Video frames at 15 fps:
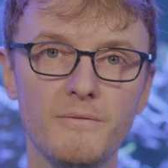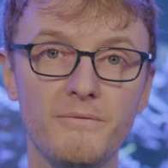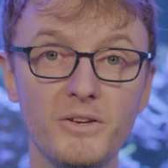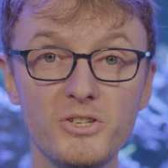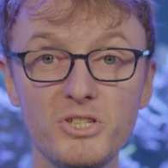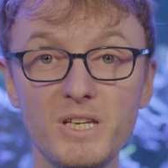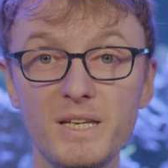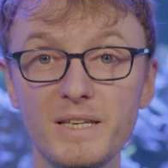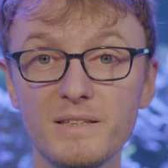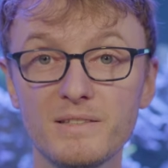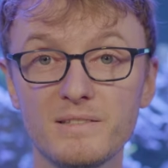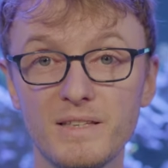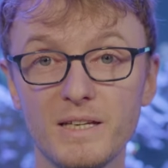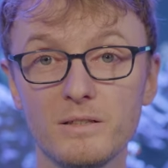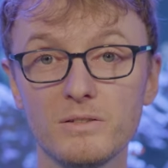Fish-eating
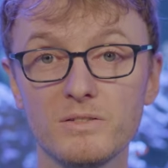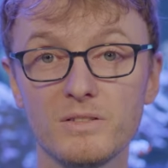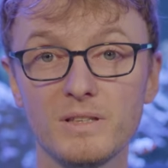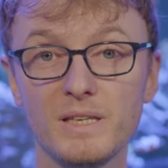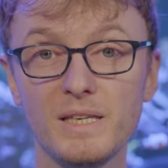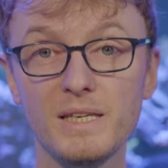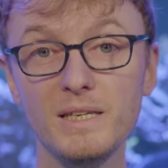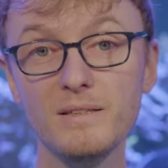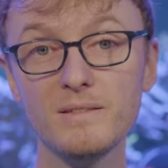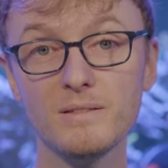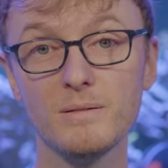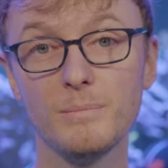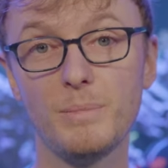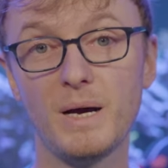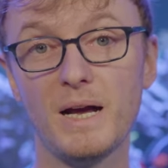snails eat
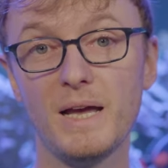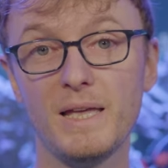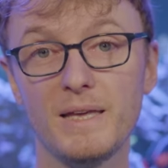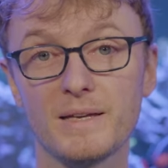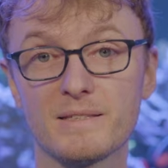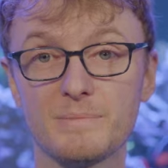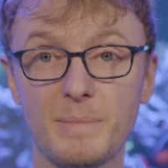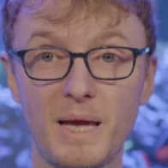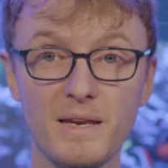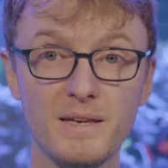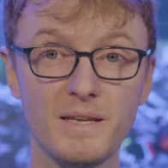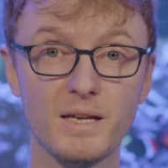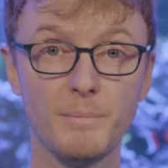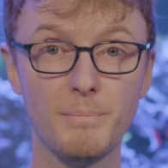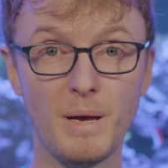by
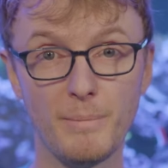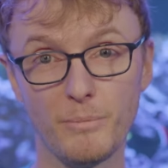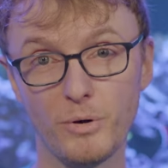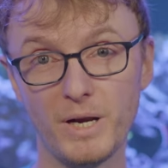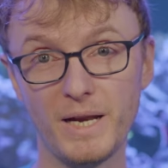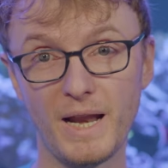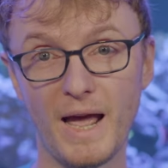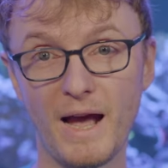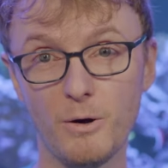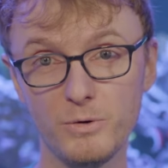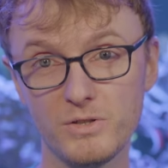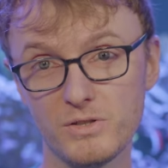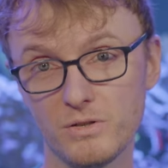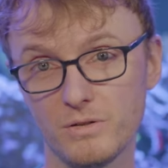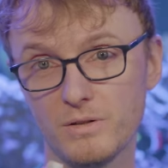expanding a membrane
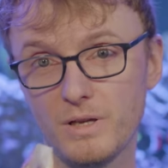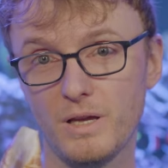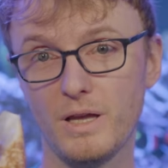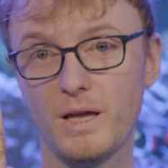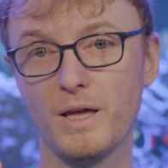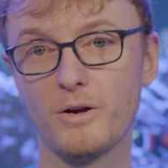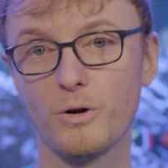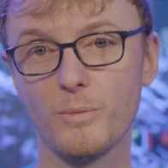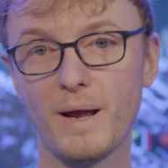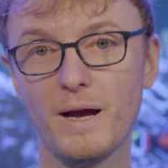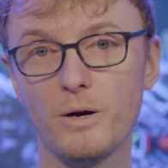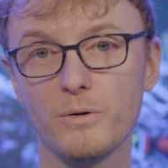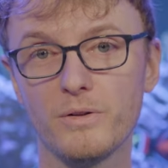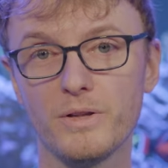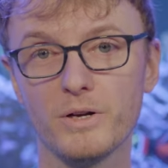out and
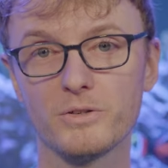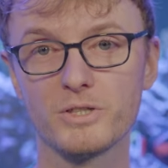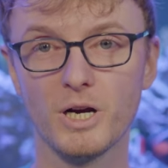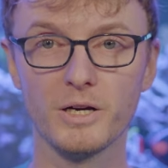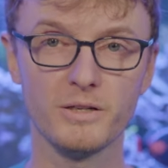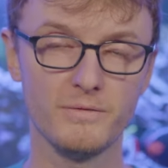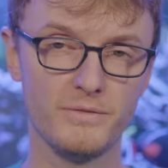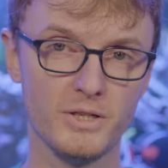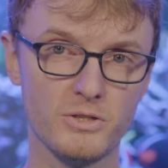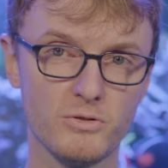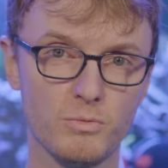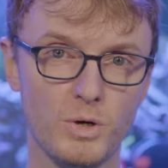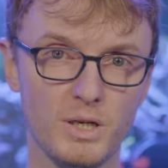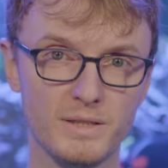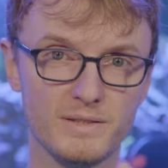around their target fish
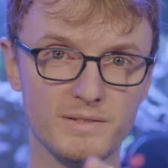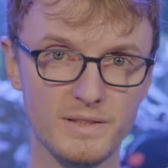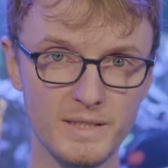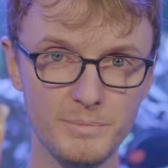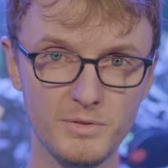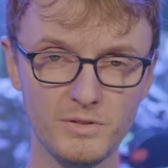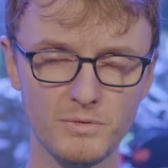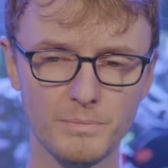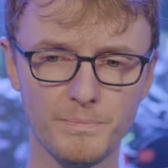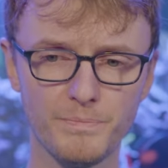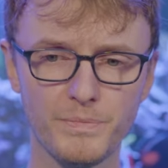while it sleeps,